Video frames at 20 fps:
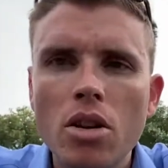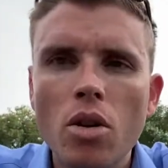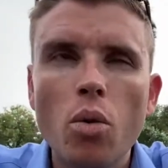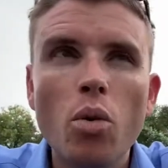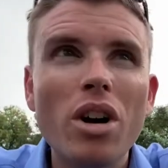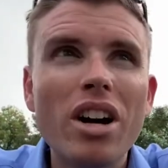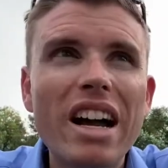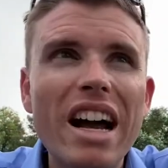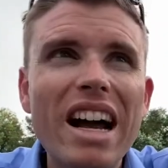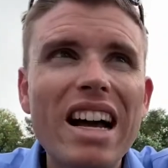
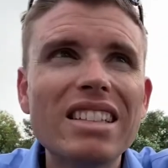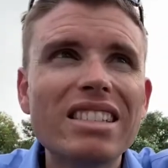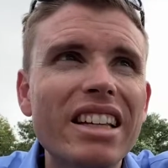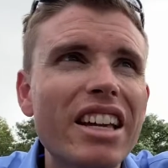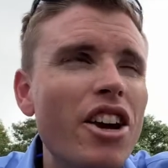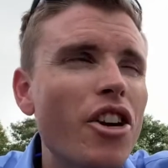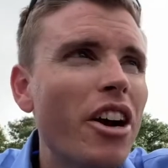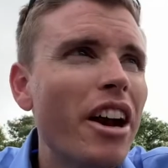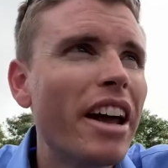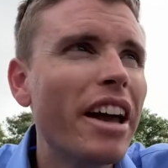Well guys,
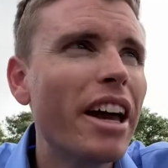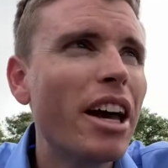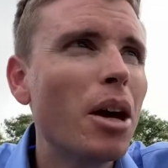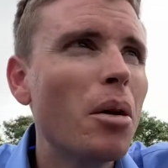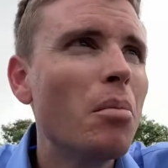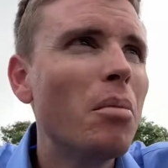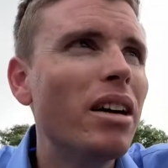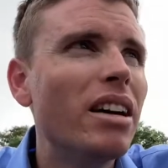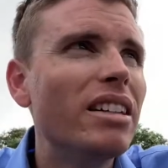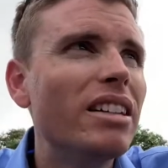here I
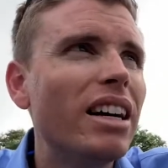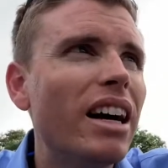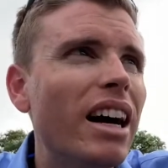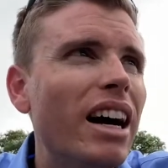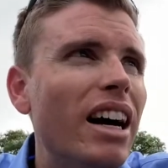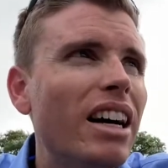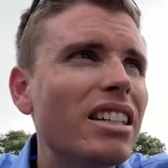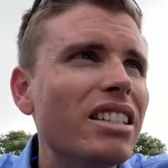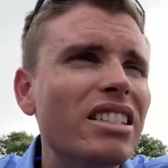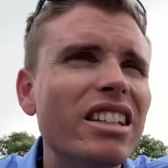am
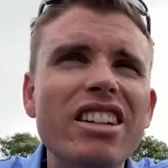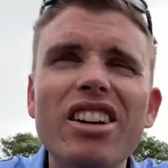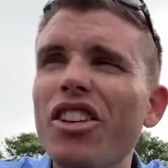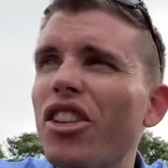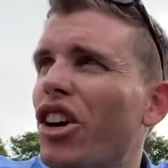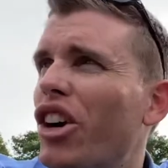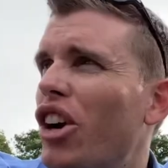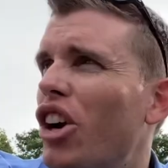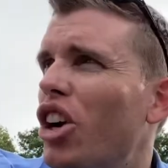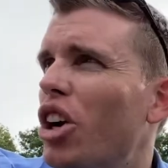uh, sitting
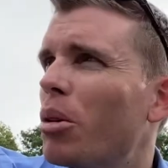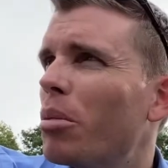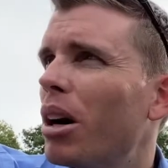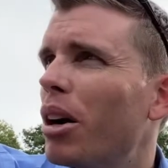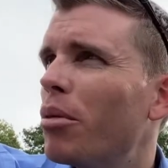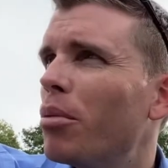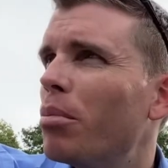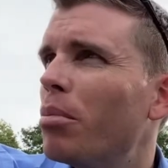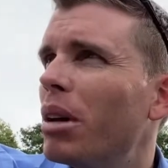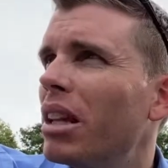on the curb.
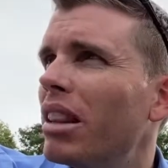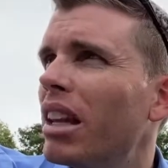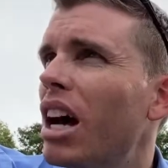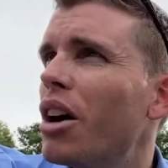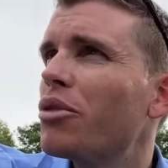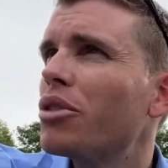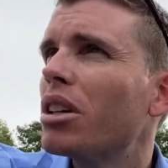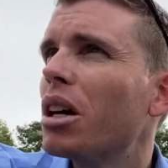I've been left